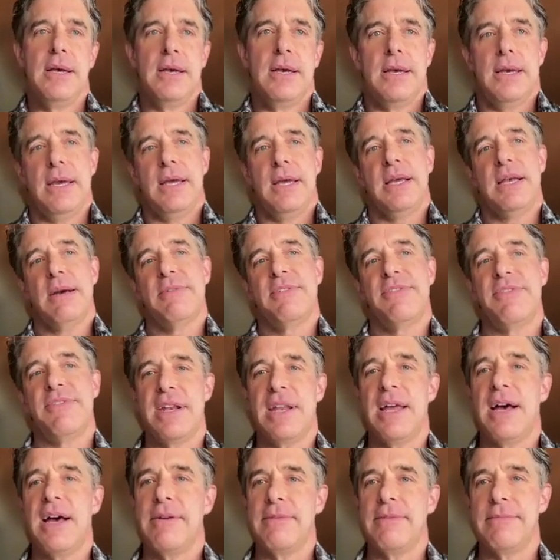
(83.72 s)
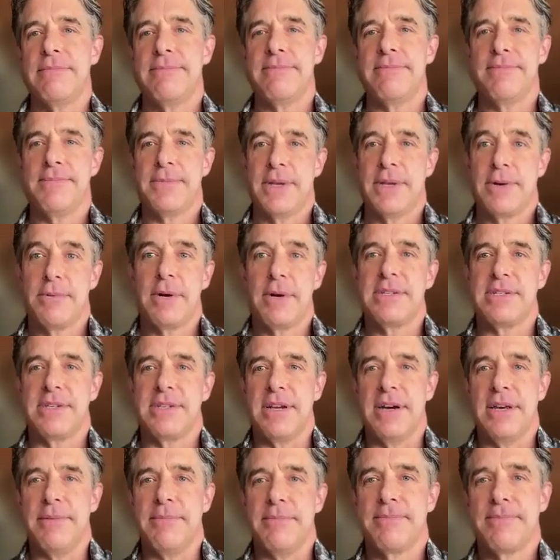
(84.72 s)
And come to find out, there was
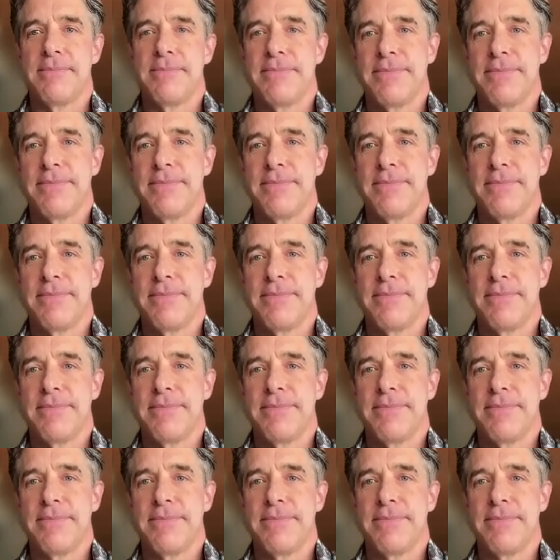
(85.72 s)
none.